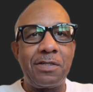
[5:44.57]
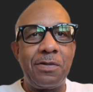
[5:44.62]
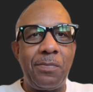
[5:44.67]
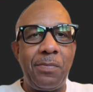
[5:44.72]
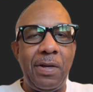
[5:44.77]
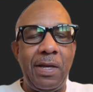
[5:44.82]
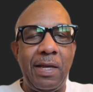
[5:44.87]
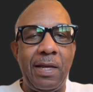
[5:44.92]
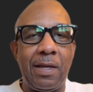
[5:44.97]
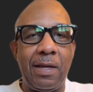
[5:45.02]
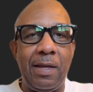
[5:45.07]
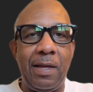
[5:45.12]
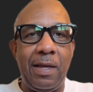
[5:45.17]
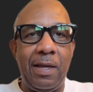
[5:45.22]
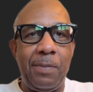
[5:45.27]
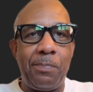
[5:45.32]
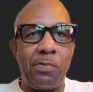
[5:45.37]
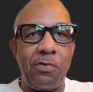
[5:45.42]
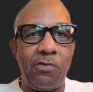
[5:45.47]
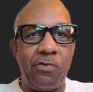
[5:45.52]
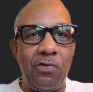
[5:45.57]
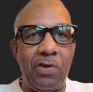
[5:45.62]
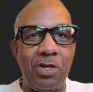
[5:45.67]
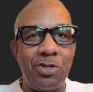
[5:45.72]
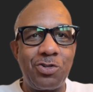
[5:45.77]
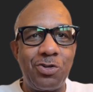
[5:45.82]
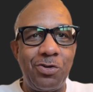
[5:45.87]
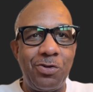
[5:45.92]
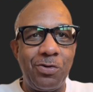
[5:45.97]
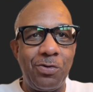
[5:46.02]
to make a
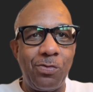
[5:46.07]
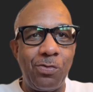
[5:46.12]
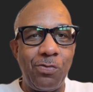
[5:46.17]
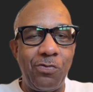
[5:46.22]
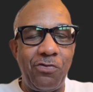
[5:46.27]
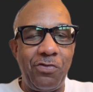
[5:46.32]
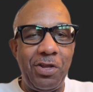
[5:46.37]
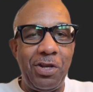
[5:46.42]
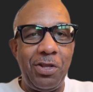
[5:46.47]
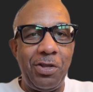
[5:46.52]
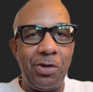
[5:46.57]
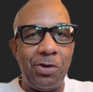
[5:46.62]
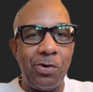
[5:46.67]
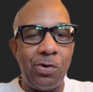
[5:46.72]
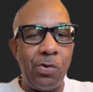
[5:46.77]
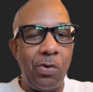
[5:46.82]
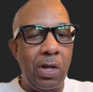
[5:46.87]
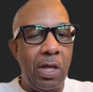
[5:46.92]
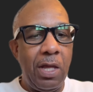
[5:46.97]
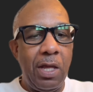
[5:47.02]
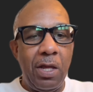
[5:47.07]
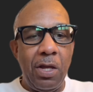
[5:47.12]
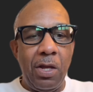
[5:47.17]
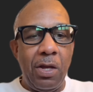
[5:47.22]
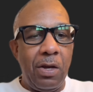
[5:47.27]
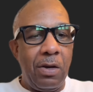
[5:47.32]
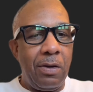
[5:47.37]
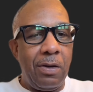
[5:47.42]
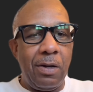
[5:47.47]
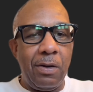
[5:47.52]
professional video
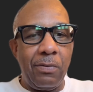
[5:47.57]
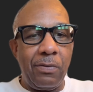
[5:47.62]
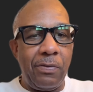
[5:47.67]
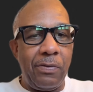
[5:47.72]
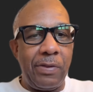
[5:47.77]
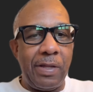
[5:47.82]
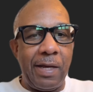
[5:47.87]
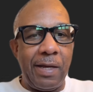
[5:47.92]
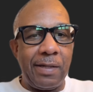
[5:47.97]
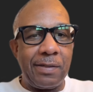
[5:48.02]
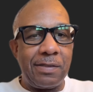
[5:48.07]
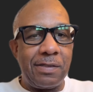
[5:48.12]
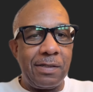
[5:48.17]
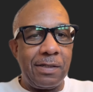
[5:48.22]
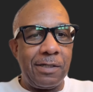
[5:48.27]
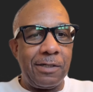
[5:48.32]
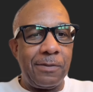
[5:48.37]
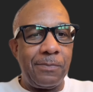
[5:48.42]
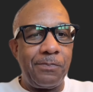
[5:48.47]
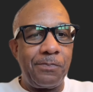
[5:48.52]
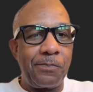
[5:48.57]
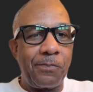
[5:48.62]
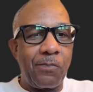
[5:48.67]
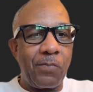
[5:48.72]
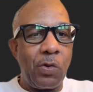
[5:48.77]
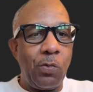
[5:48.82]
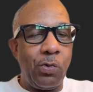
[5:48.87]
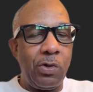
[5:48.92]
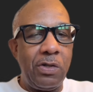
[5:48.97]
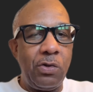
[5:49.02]
that
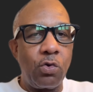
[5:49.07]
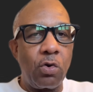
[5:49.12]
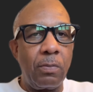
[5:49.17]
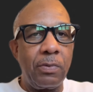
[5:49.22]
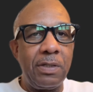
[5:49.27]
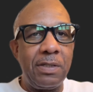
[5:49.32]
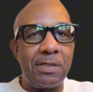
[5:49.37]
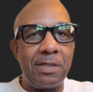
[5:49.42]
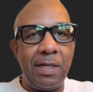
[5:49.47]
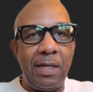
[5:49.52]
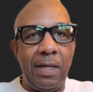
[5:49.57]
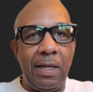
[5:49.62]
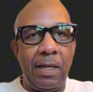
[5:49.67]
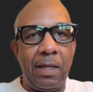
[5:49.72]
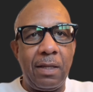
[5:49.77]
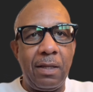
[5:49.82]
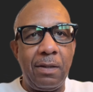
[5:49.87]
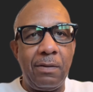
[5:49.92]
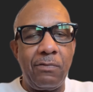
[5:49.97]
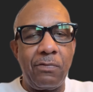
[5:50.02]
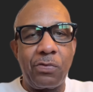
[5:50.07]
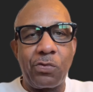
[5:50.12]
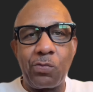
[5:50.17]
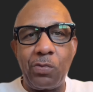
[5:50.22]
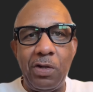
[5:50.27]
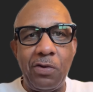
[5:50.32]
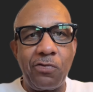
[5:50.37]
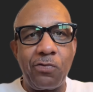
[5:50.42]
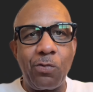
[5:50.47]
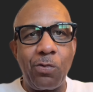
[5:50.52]
would normally take
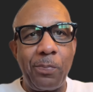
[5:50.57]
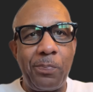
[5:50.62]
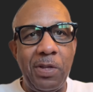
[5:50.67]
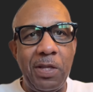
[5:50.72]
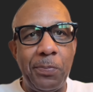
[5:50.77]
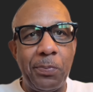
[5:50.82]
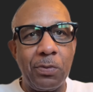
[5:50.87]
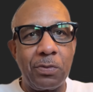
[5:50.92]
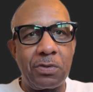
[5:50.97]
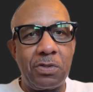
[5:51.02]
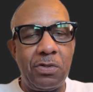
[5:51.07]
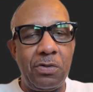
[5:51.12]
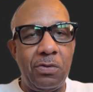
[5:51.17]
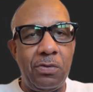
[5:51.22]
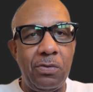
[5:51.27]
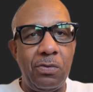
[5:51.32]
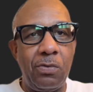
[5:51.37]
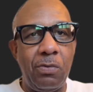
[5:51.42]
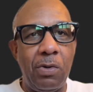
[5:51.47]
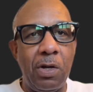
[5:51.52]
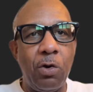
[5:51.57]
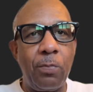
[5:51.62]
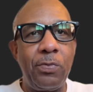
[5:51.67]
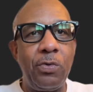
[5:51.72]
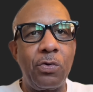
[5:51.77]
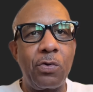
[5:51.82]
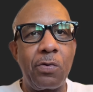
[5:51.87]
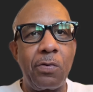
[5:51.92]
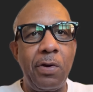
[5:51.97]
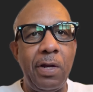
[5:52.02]
3 to 4 people to help
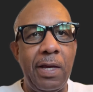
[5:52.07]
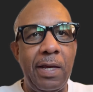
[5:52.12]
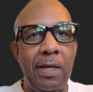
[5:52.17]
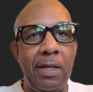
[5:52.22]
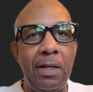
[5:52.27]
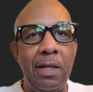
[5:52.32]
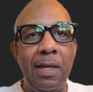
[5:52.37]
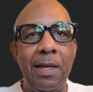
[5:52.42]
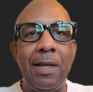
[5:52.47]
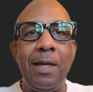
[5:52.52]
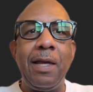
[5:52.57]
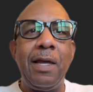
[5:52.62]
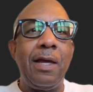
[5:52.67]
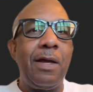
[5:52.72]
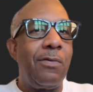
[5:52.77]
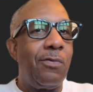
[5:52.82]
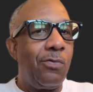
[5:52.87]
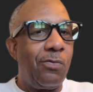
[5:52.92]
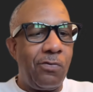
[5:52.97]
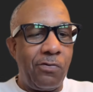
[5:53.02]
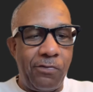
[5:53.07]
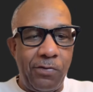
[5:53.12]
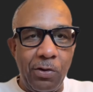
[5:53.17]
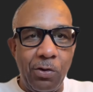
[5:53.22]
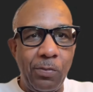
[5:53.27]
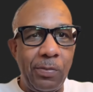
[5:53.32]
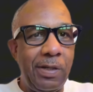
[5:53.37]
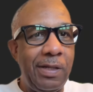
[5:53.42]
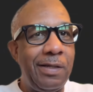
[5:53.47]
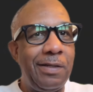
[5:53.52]
you create,
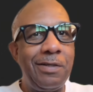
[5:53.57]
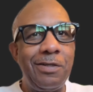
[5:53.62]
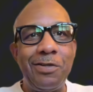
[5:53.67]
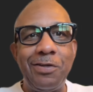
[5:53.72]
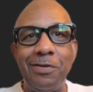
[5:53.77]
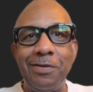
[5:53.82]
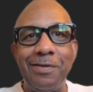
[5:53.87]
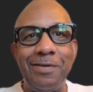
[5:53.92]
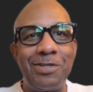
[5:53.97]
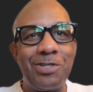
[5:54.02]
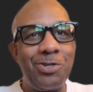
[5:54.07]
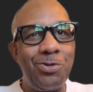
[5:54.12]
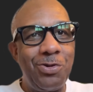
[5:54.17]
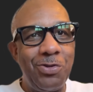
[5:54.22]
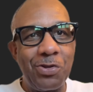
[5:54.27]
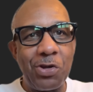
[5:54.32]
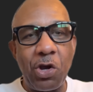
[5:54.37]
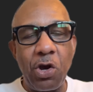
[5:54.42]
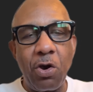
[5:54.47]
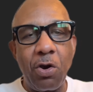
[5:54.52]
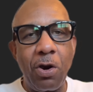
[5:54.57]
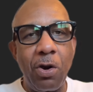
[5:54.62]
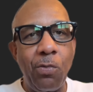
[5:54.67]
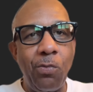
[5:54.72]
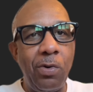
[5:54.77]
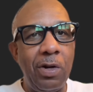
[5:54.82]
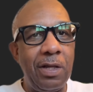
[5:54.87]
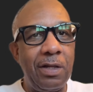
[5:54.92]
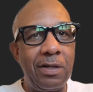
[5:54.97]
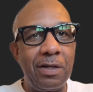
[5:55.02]
filming, shooting the car
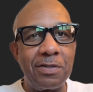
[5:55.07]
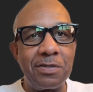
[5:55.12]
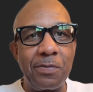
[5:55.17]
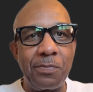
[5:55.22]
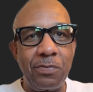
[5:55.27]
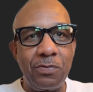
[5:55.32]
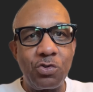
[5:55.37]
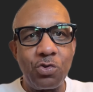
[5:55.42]
when it does a